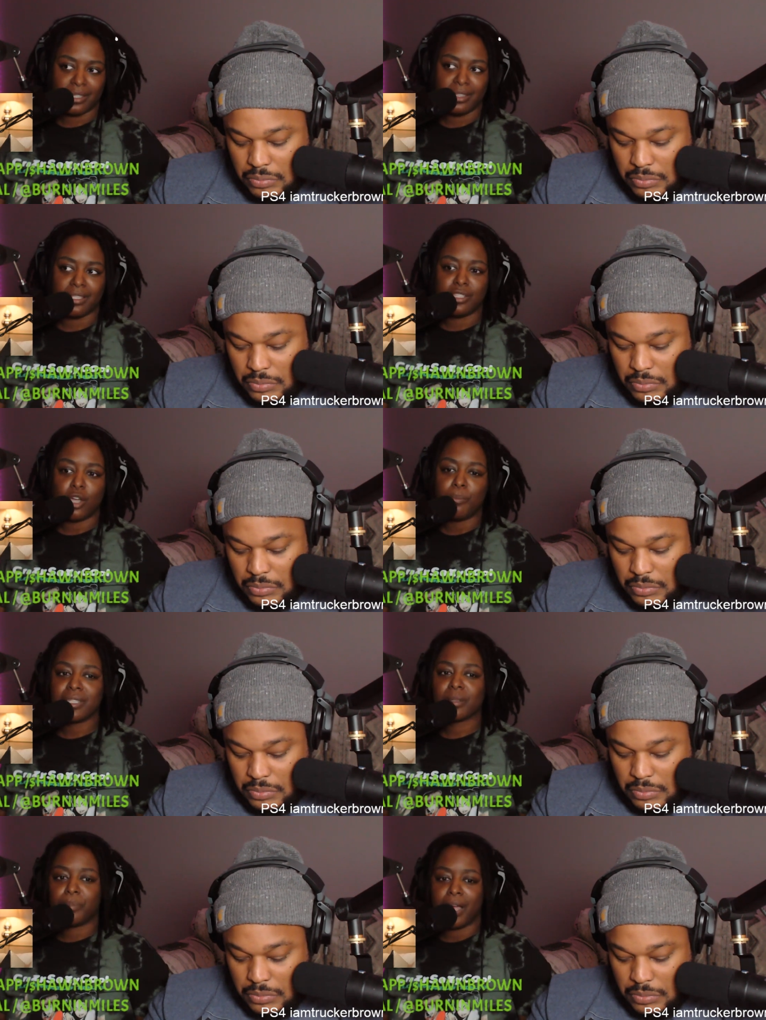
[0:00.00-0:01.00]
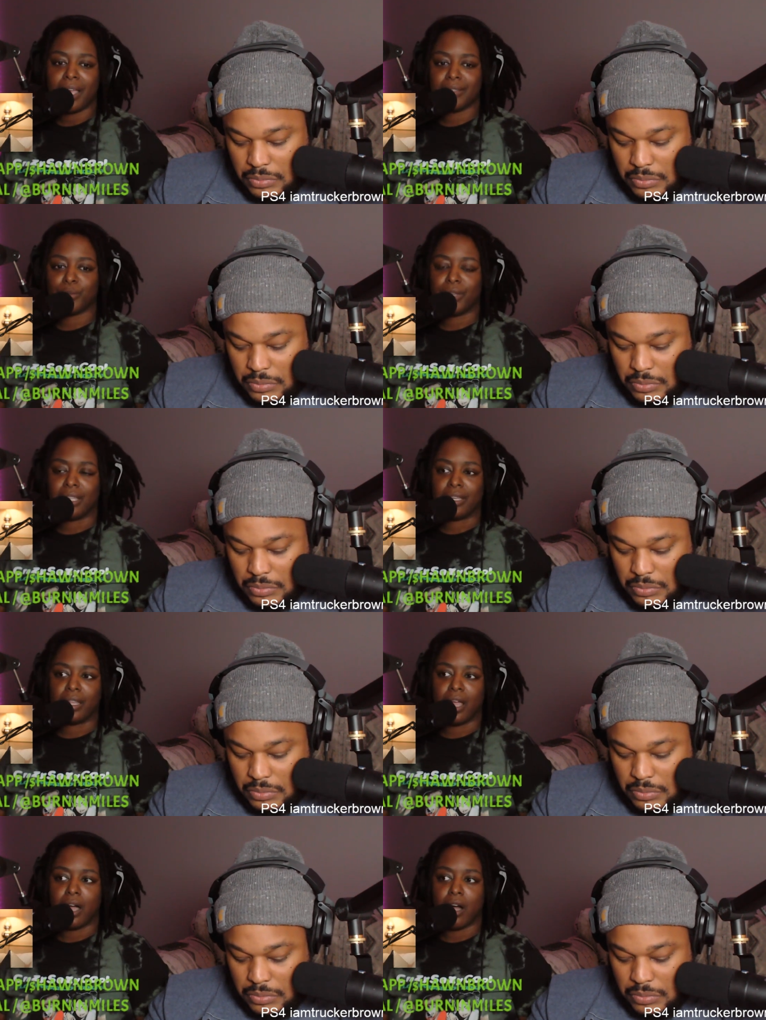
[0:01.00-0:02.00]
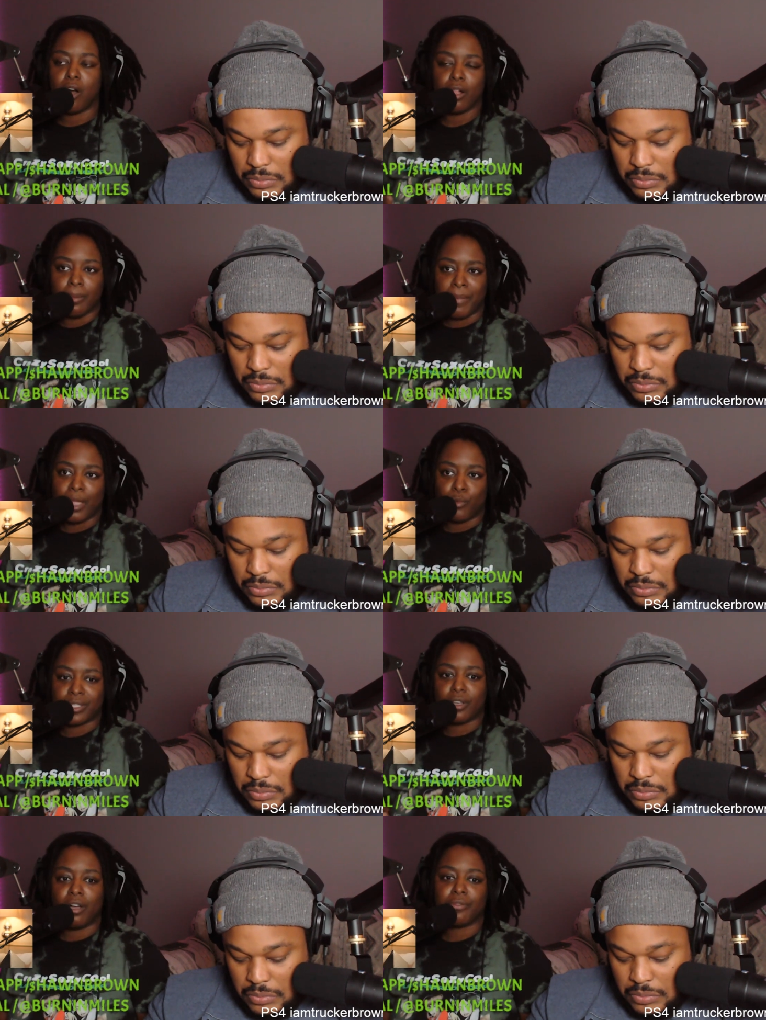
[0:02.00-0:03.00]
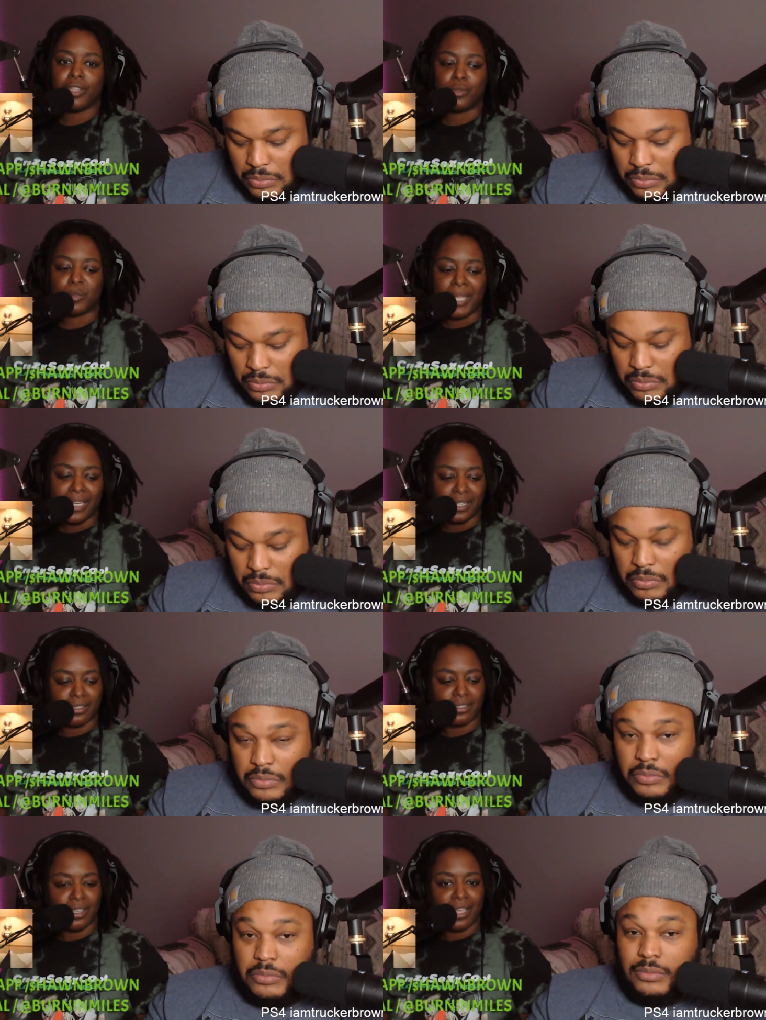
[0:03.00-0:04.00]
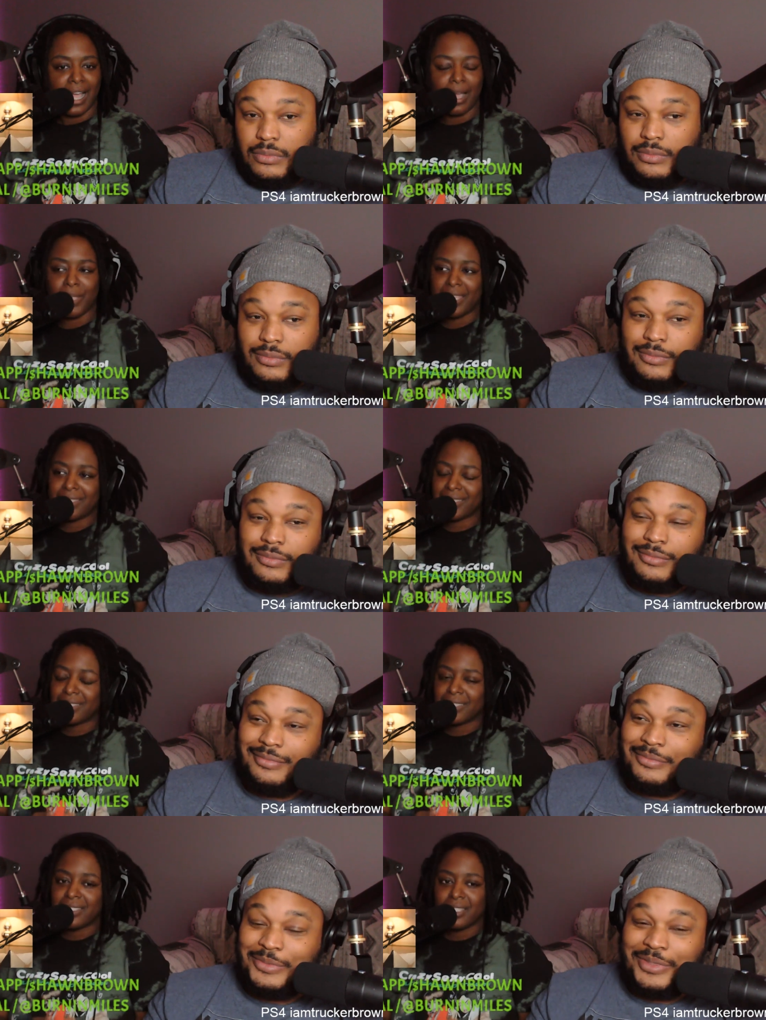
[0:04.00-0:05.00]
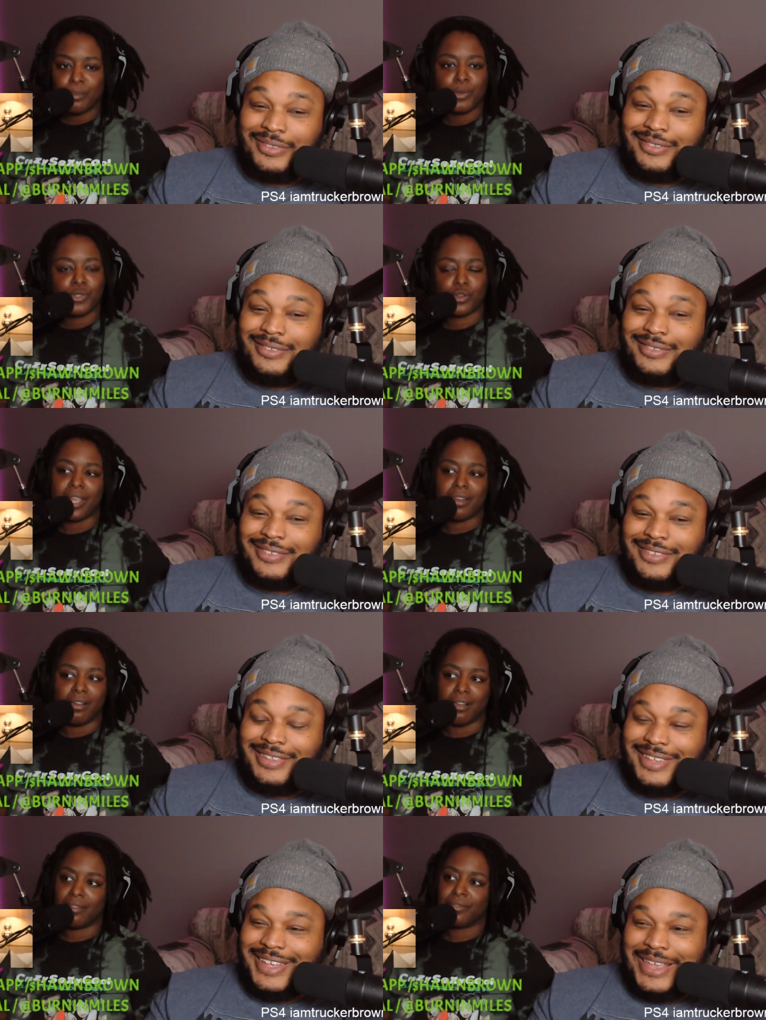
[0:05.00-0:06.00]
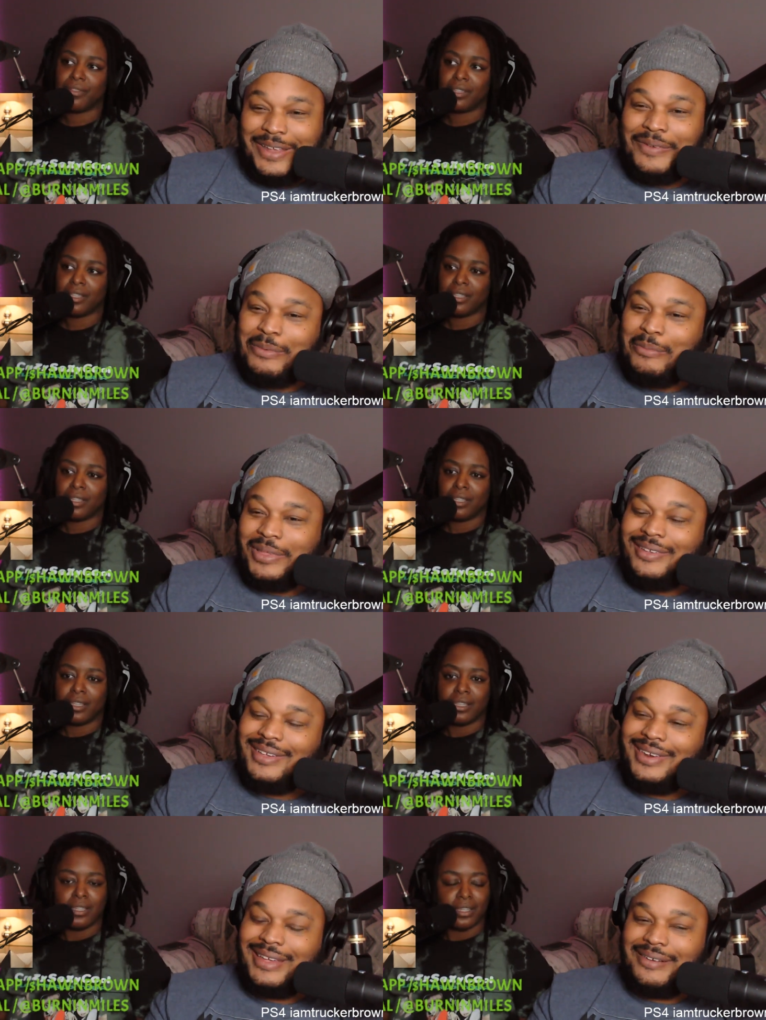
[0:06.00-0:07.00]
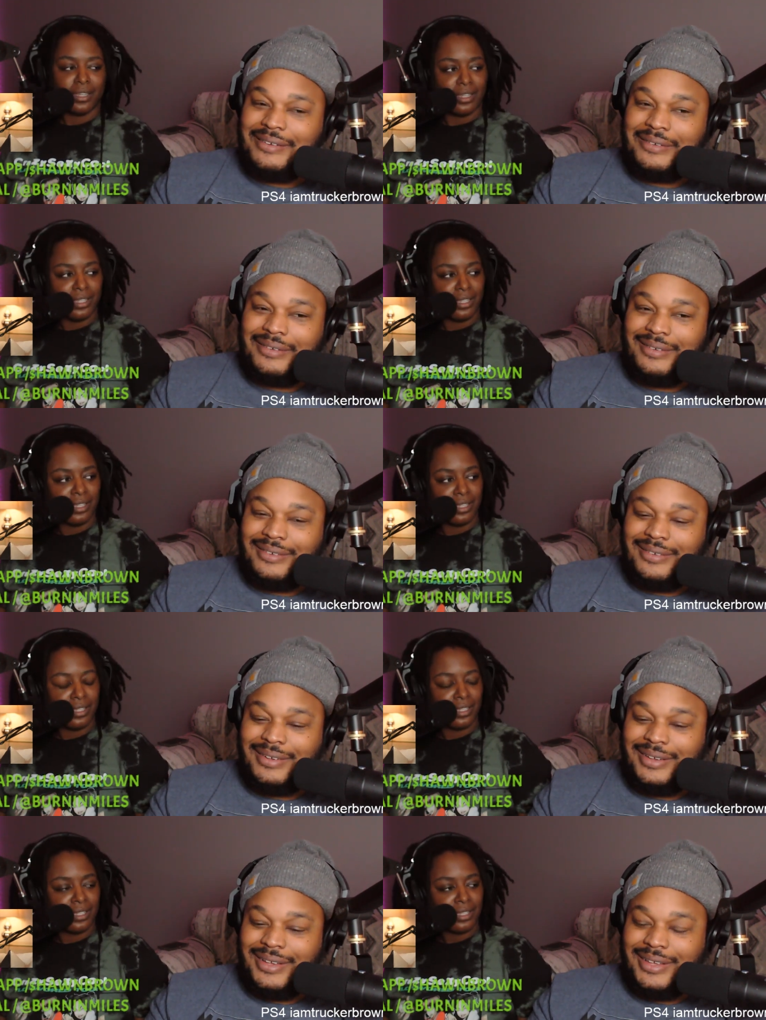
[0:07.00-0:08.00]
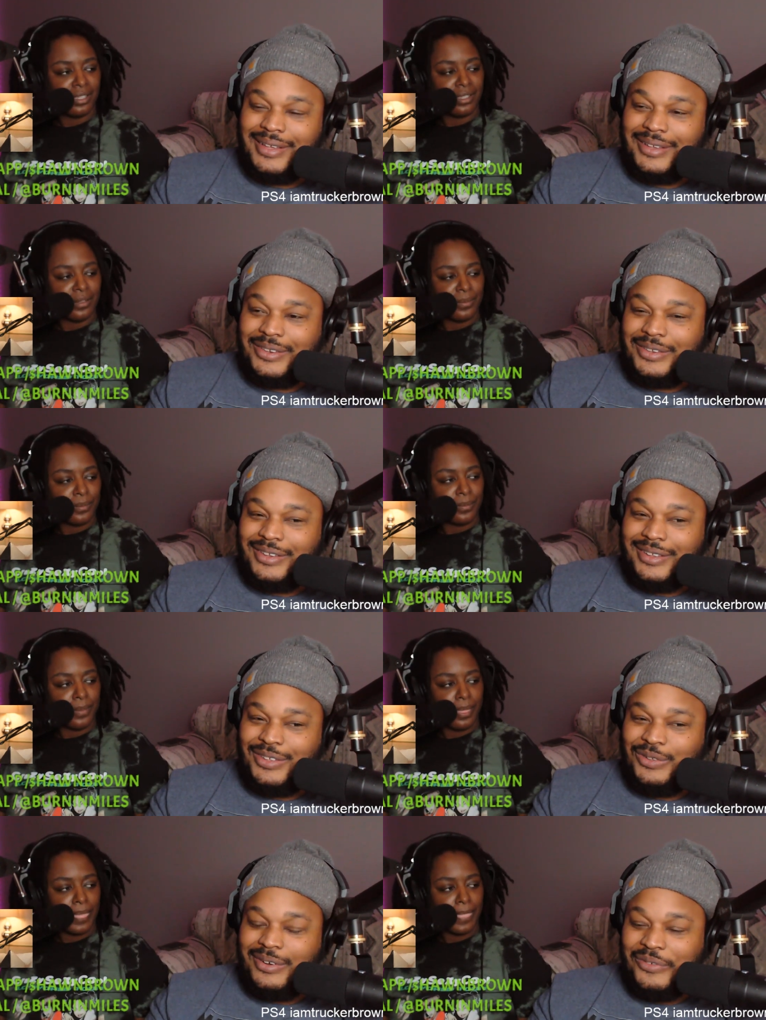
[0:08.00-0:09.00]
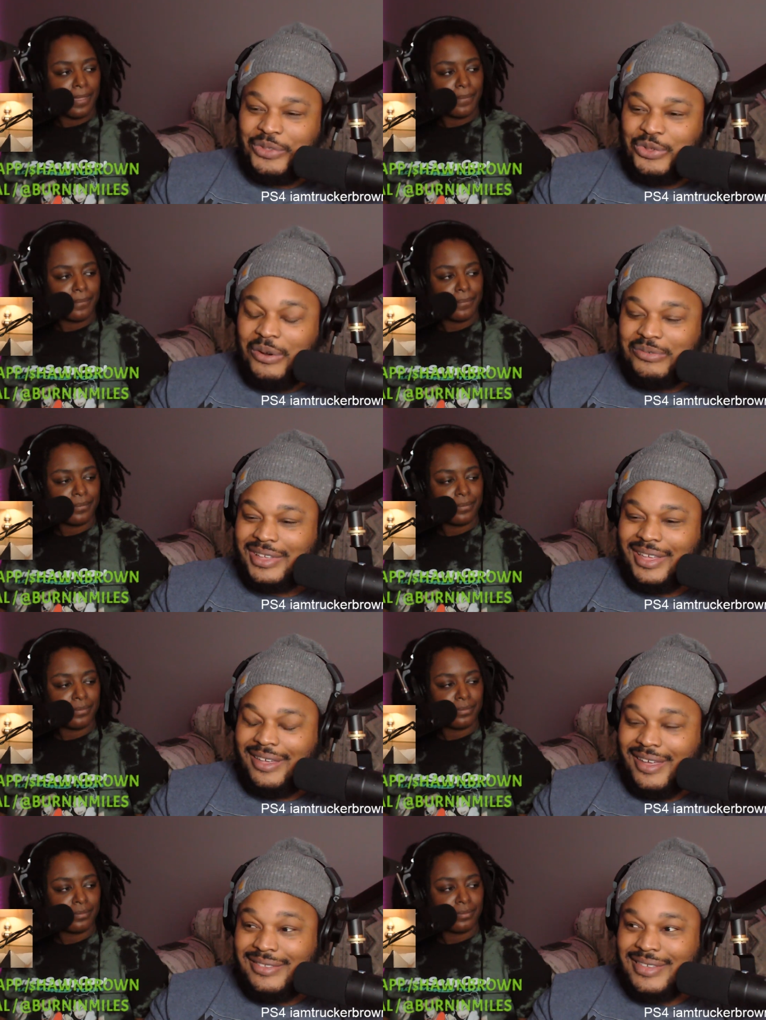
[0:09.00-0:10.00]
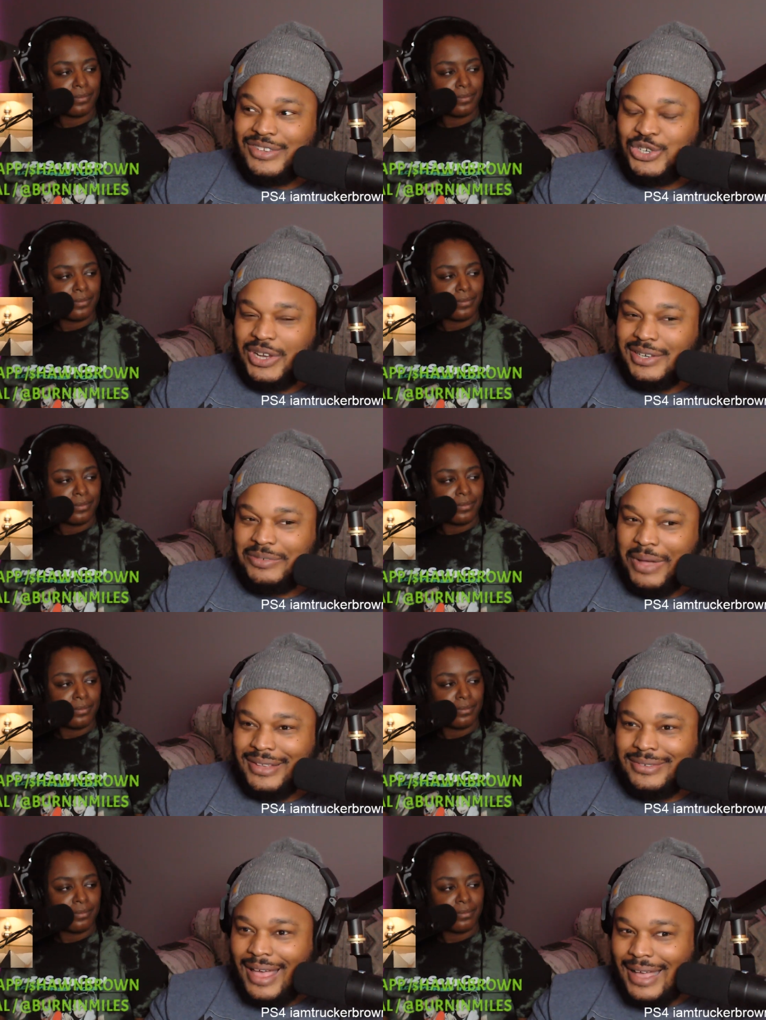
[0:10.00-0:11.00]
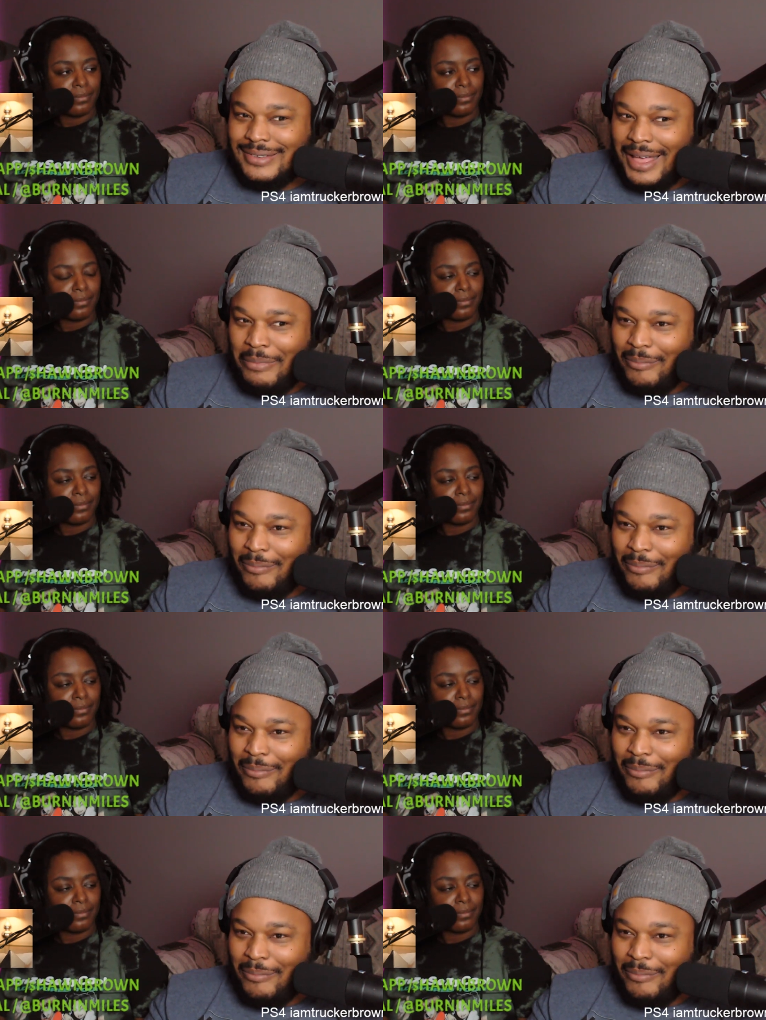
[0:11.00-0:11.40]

Speaker 1: then don't be surprised when all a man wants to offer you is penis. I mean, it's a simple trade-off.
Speaker 2: And if I'm a billionaire, you don't get to judge my size. I'm a